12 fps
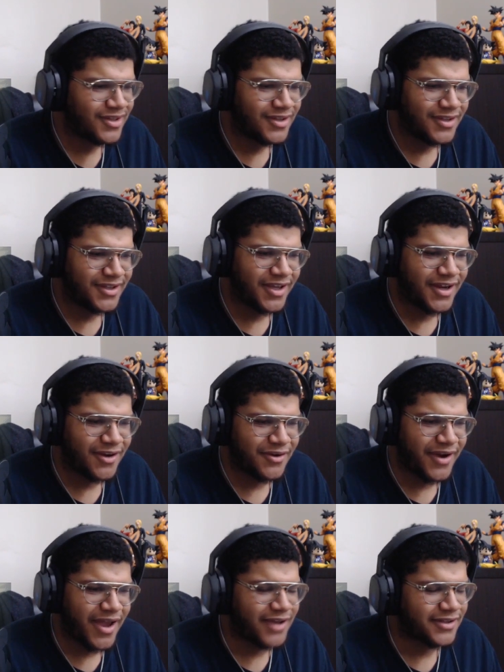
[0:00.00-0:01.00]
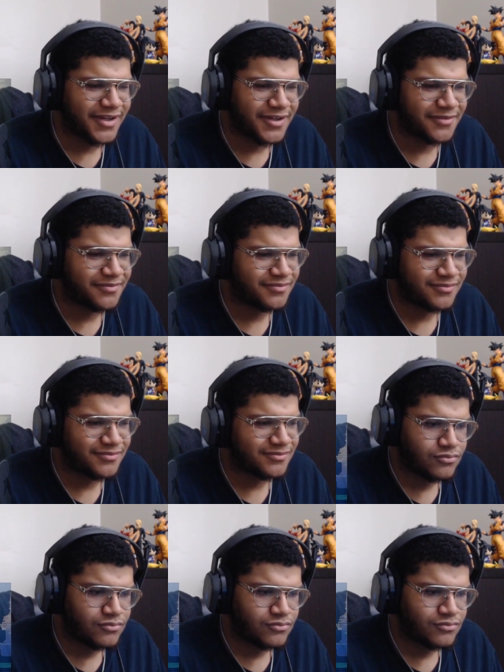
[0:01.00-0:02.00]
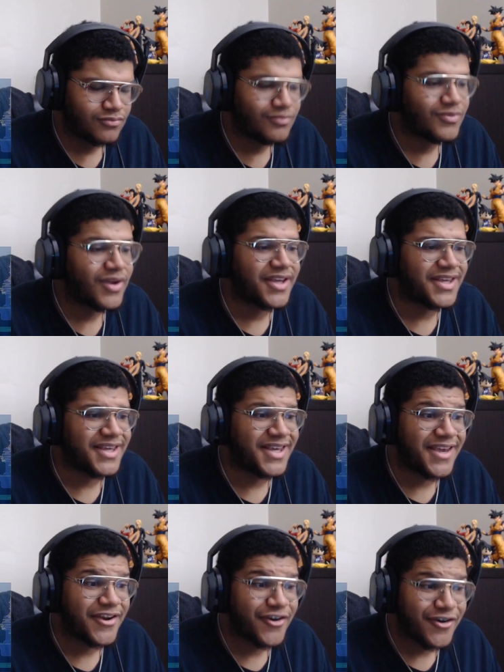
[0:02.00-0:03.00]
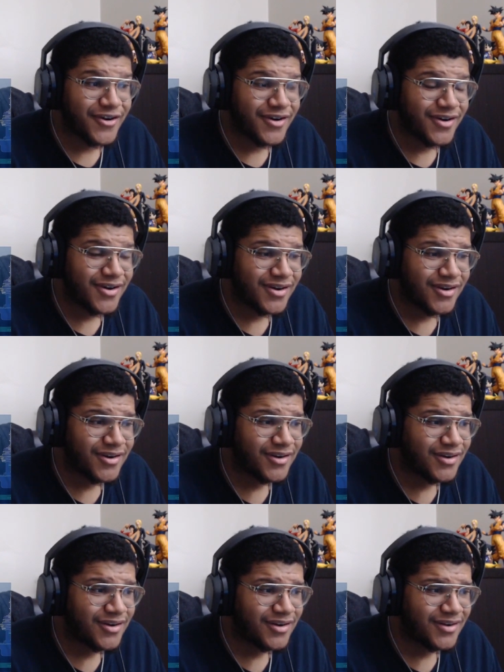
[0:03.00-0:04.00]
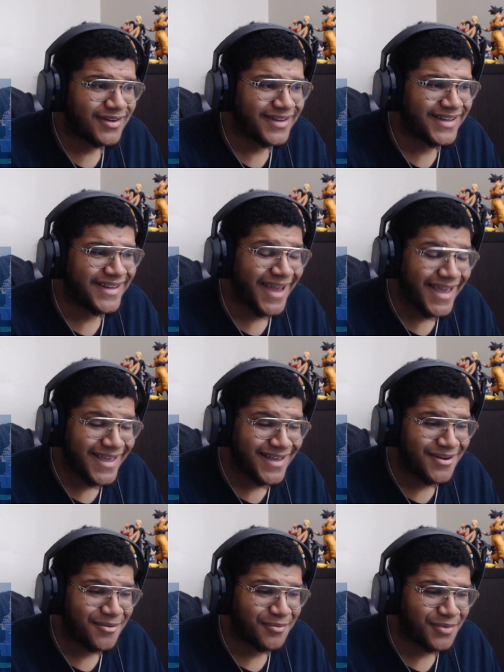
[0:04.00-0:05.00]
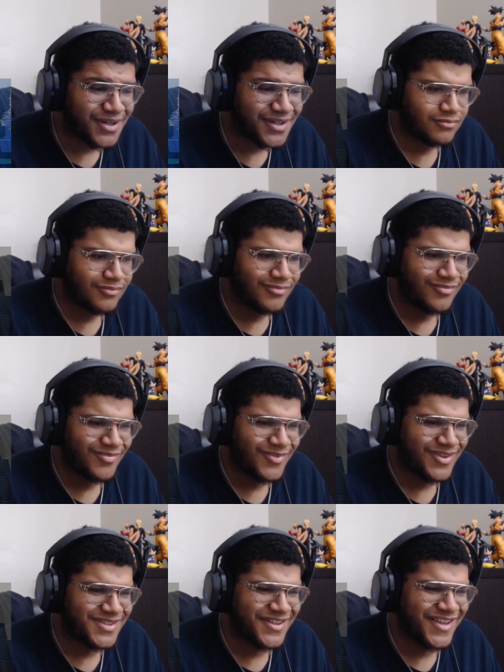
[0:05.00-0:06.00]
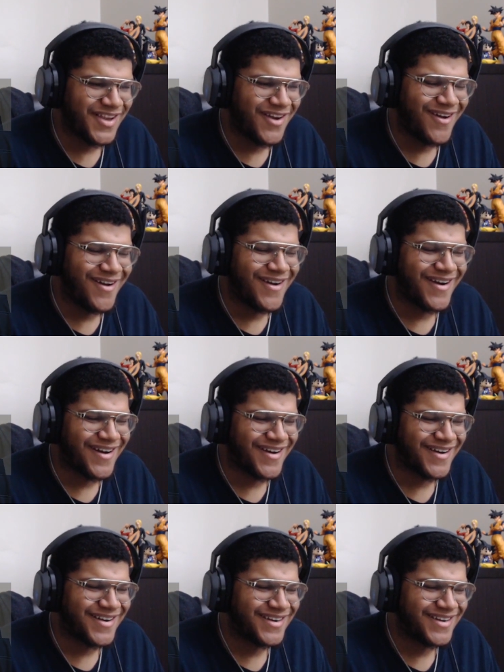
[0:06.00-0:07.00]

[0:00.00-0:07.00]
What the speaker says: Kid out here acting up. A year? Damn. So they are.